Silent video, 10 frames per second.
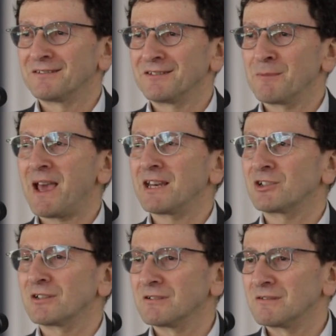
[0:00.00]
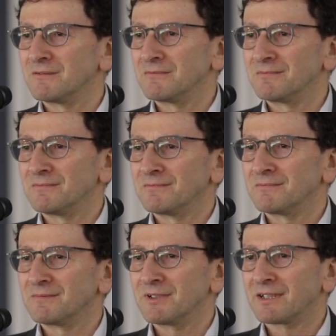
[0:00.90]
The manager.
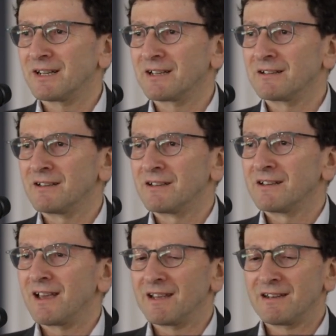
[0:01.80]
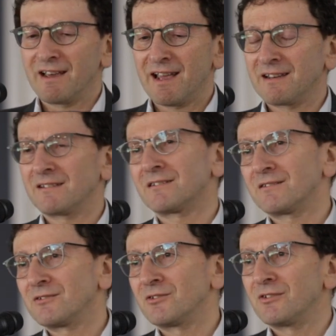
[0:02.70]
Okay. And
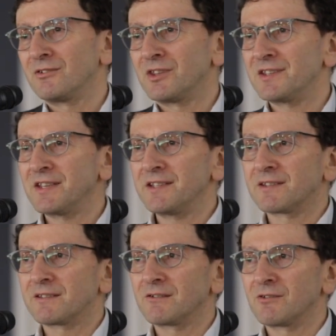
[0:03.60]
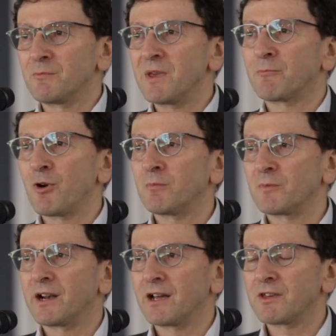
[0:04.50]
this is the big
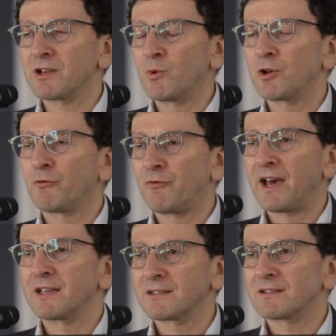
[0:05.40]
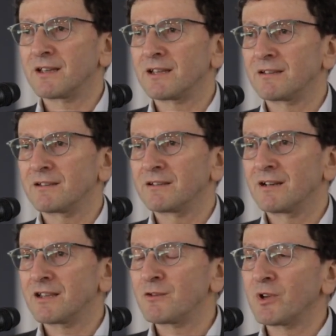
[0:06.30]
problem that I think we all face, and
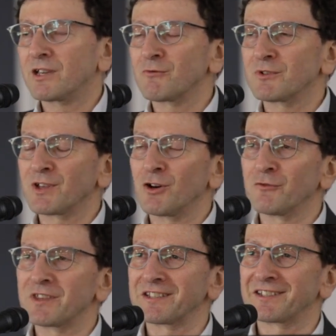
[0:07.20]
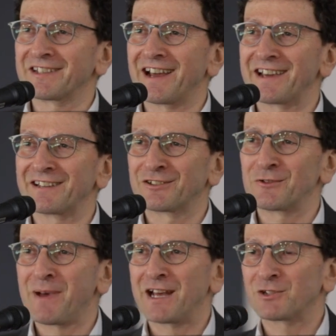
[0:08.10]
I don't think we're going to resolve these today
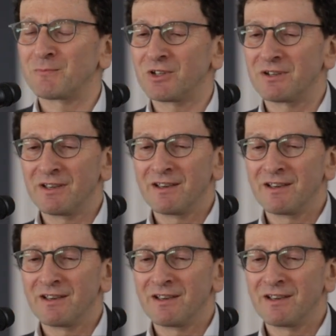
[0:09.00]
too much, but